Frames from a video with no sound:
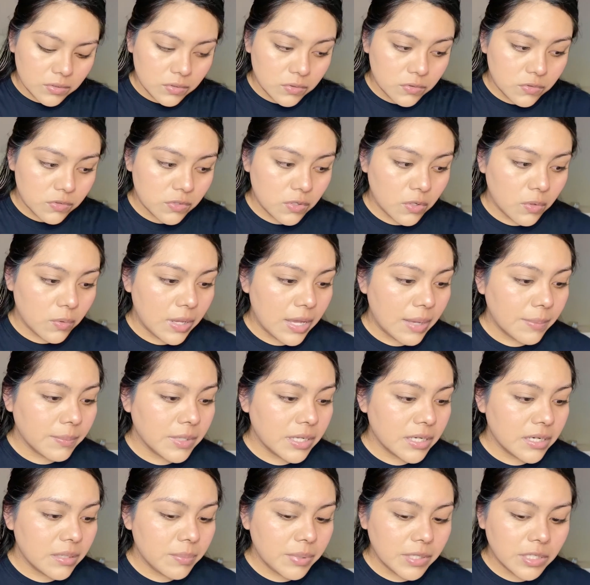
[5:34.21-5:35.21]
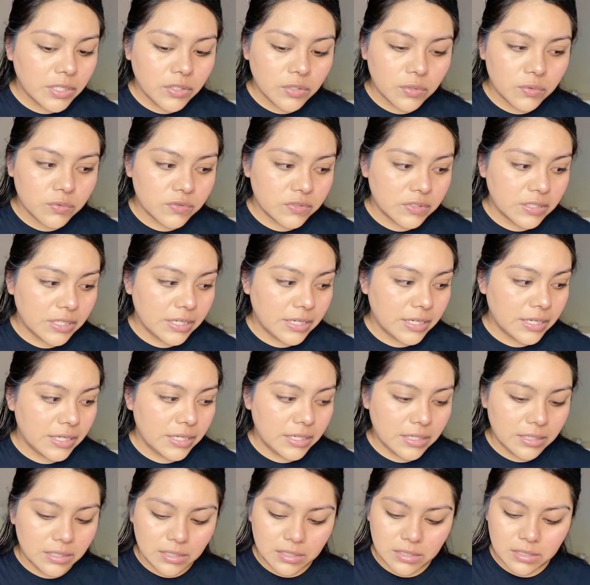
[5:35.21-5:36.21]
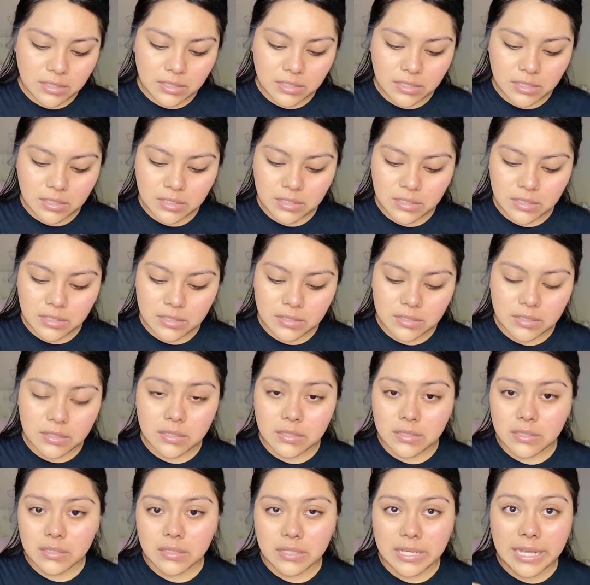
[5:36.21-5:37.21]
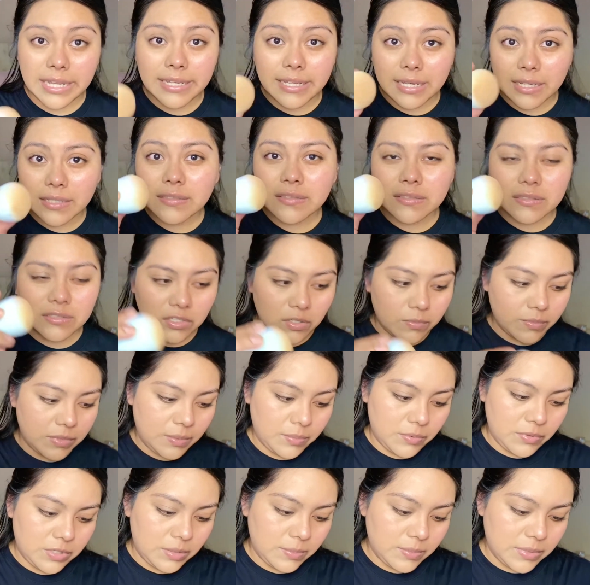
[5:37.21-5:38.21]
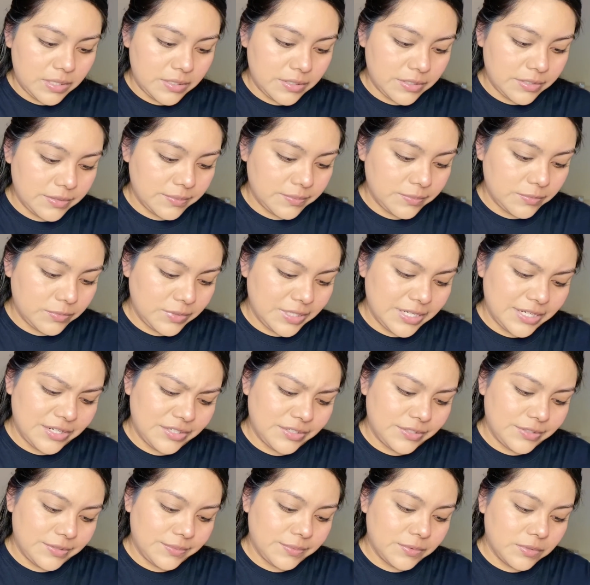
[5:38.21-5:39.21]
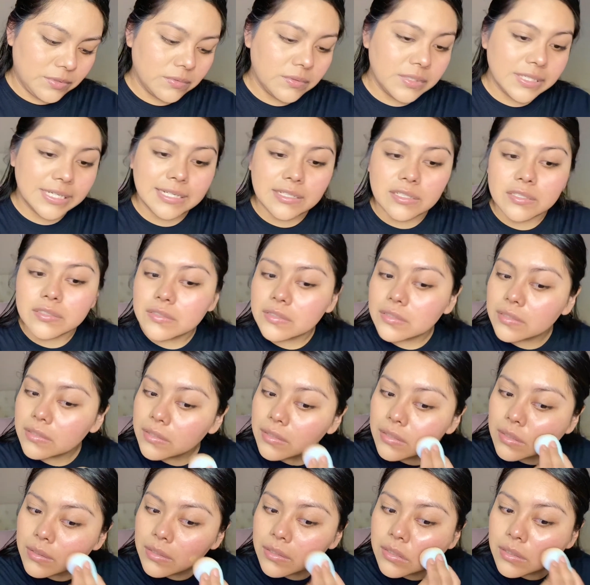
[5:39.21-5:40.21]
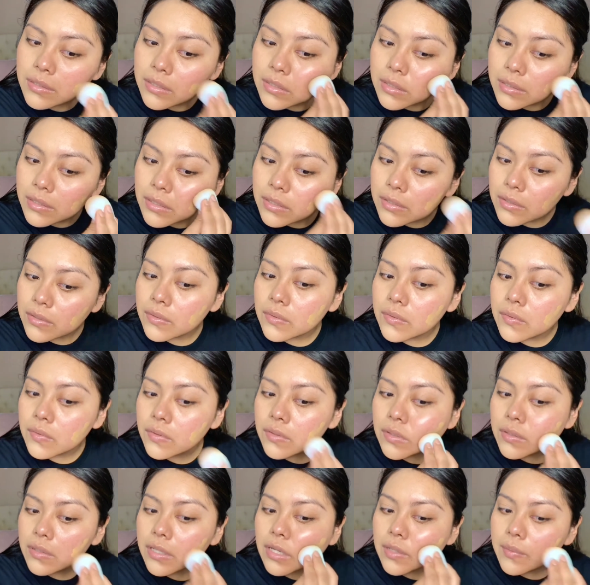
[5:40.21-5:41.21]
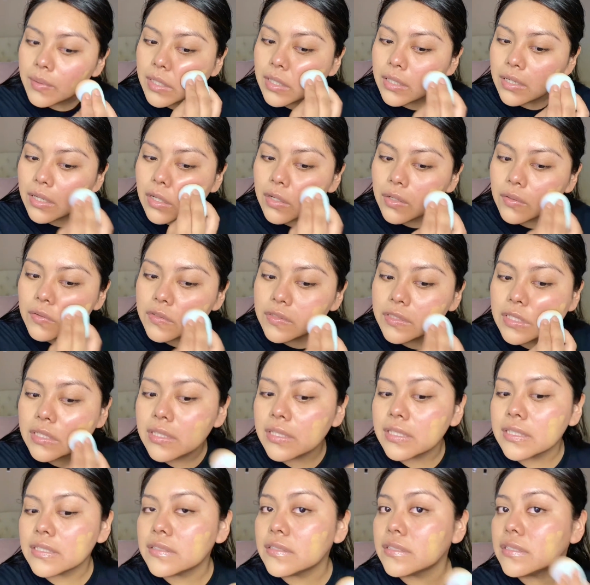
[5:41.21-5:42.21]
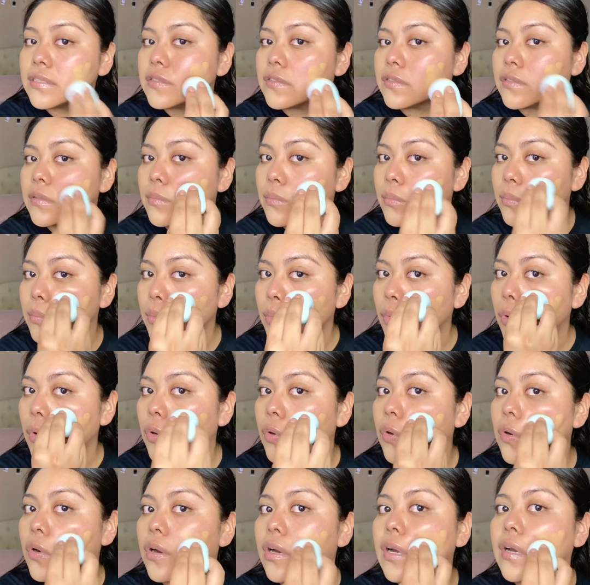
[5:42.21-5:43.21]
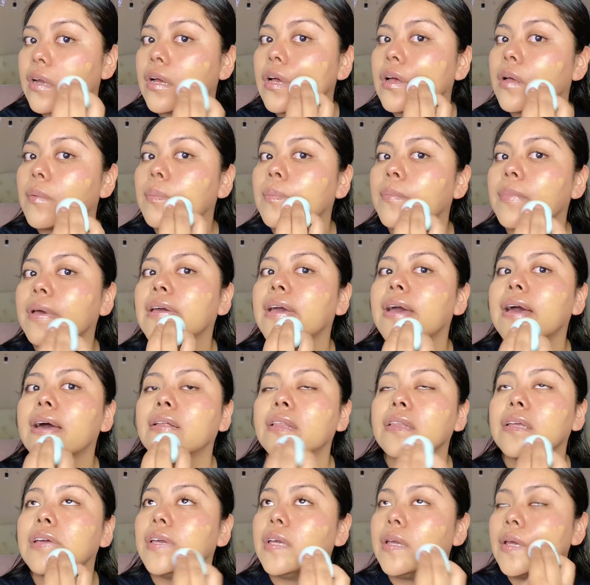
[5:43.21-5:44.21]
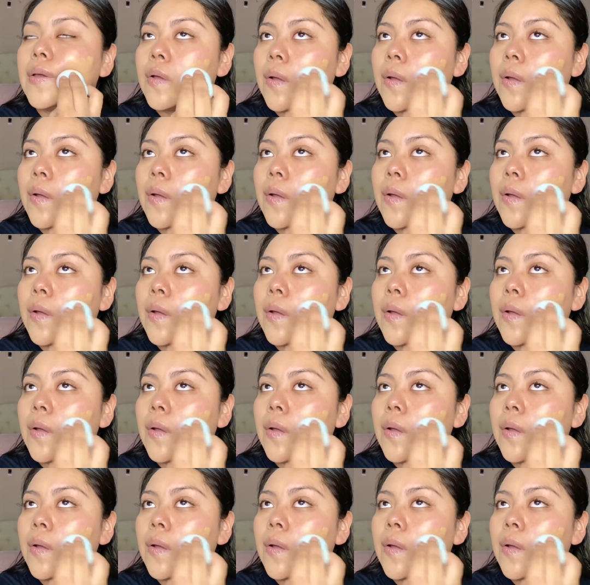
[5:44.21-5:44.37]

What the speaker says: So I'm going to be using, I guess, still my Beauty Blender. Who cares? Who cares? There we go. See, this is more up my alley.